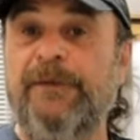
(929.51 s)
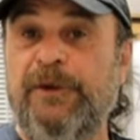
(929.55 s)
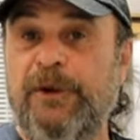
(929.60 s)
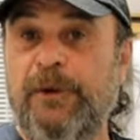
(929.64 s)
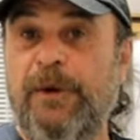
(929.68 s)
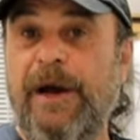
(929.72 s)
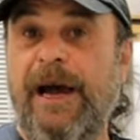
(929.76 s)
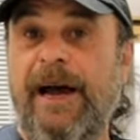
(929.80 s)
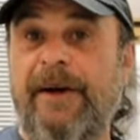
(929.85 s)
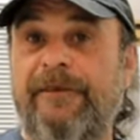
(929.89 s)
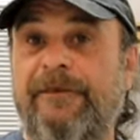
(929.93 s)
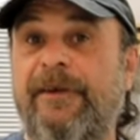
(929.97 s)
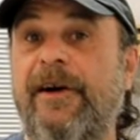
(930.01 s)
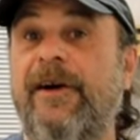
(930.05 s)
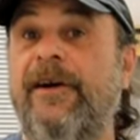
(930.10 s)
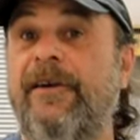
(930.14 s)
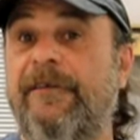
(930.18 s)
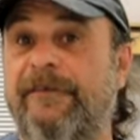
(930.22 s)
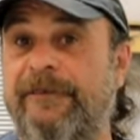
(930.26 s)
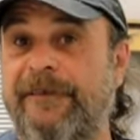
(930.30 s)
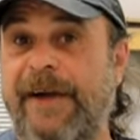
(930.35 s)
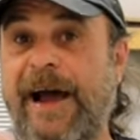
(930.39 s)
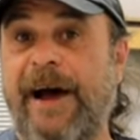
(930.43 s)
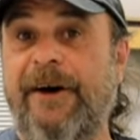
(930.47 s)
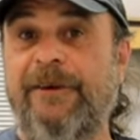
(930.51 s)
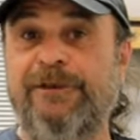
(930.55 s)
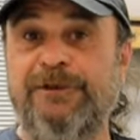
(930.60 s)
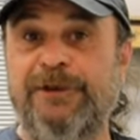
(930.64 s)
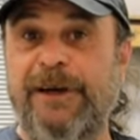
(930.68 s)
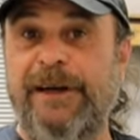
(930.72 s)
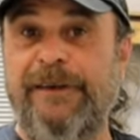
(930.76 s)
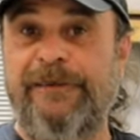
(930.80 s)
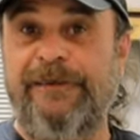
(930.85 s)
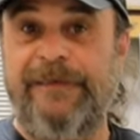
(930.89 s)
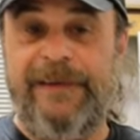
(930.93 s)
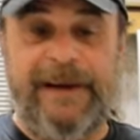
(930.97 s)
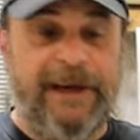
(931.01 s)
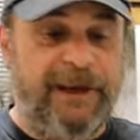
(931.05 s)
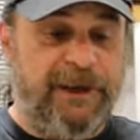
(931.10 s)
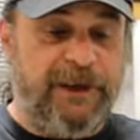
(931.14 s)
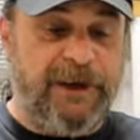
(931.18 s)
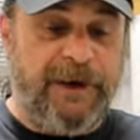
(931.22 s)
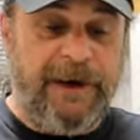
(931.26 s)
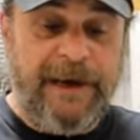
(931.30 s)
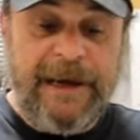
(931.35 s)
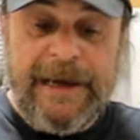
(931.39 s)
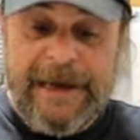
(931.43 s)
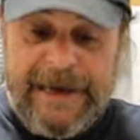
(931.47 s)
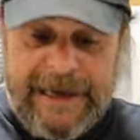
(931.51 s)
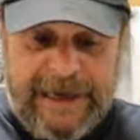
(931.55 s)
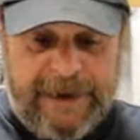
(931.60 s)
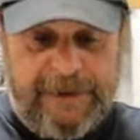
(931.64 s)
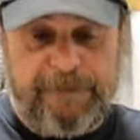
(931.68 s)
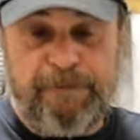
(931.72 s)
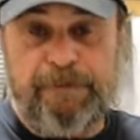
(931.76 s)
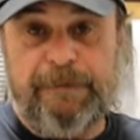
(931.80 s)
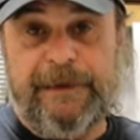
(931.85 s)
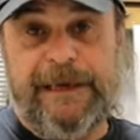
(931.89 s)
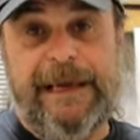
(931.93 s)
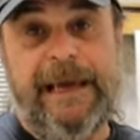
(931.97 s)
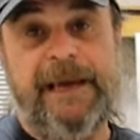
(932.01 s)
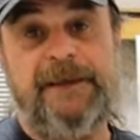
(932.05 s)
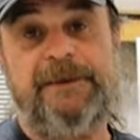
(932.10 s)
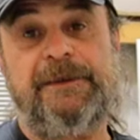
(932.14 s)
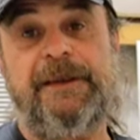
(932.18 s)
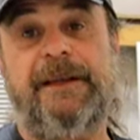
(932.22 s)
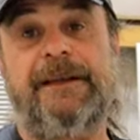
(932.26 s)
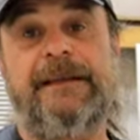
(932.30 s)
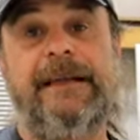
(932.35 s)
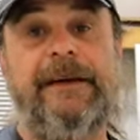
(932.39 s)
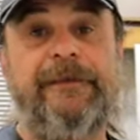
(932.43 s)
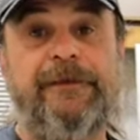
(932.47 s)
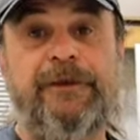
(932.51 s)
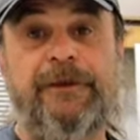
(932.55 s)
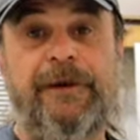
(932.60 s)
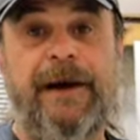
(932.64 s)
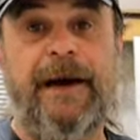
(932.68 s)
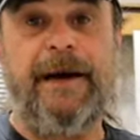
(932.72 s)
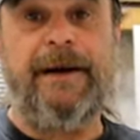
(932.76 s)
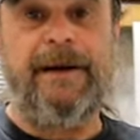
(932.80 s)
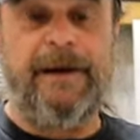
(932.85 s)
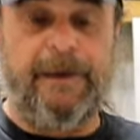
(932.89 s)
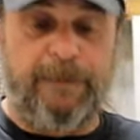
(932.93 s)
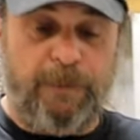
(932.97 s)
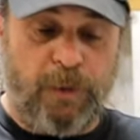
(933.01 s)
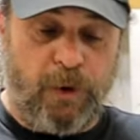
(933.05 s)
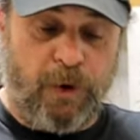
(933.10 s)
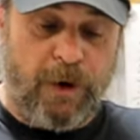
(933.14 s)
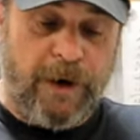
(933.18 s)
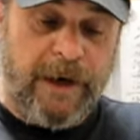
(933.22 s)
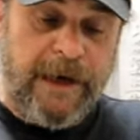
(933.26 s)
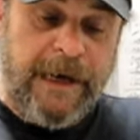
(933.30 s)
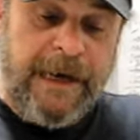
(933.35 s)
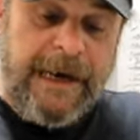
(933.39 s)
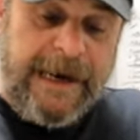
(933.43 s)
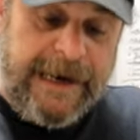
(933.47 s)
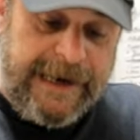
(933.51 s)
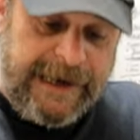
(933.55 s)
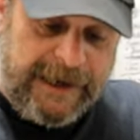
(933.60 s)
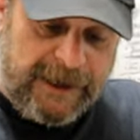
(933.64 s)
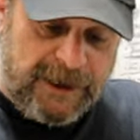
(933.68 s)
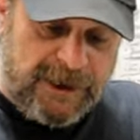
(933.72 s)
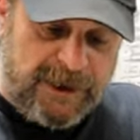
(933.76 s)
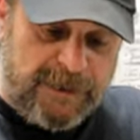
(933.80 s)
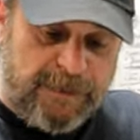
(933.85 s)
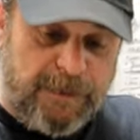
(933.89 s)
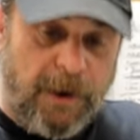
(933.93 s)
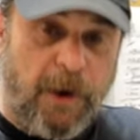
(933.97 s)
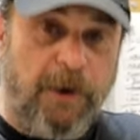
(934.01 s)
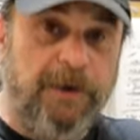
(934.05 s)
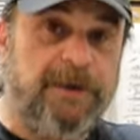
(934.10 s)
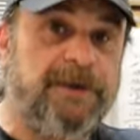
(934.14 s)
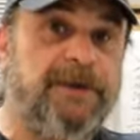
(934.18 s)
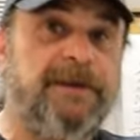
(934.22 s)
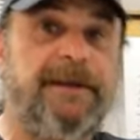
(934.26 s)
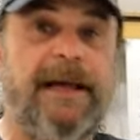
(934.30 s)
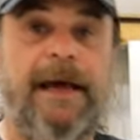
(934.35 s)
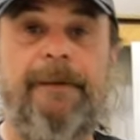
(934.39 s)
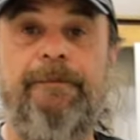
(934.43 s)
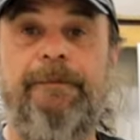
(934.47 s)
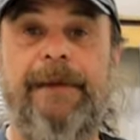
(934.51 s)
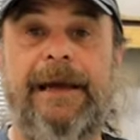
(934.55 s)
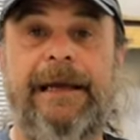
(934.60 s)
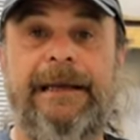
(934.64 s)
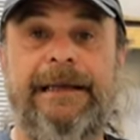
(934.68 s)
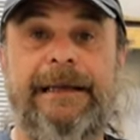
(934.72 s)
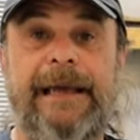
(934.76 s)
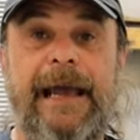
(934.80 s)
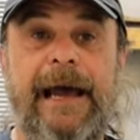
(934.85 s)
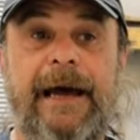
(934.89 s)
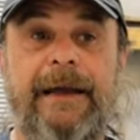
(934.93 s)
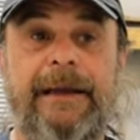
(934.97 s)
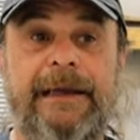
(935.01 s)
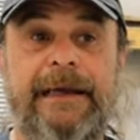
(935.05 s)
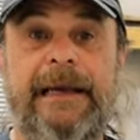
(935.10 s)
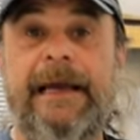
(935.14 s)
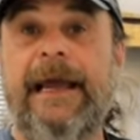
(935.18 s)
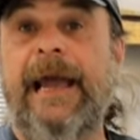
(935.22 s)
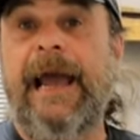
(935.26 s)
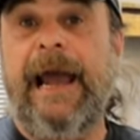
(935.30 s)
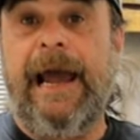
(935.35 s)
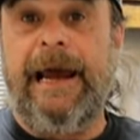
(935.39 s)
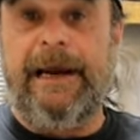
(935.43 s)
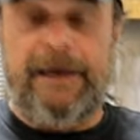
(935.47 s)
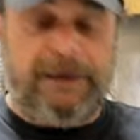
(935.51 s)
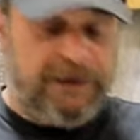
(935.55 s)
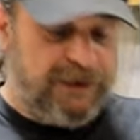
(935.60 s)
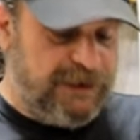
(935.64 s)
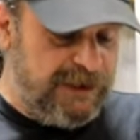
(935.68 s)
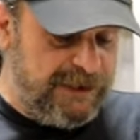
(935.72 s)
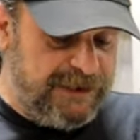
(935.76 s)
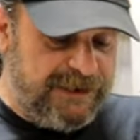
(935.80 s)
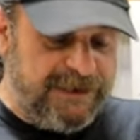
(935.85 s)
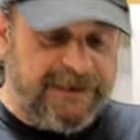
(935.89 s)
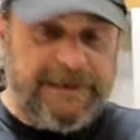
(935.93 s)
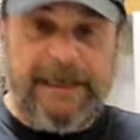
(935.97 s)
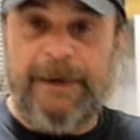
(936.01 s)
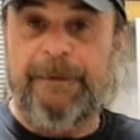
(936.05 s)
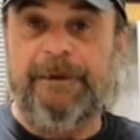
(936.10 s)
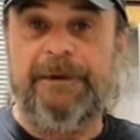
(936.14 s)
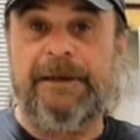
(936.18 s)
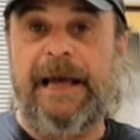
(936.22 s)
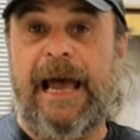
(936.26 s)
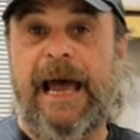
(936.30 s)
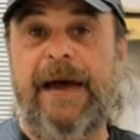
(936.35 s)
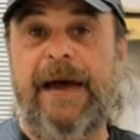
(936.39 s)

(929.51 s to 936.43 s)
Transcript: you have valve train failure, it kicks the lifter out of the bore, it exposes that main galley, and it's just the same as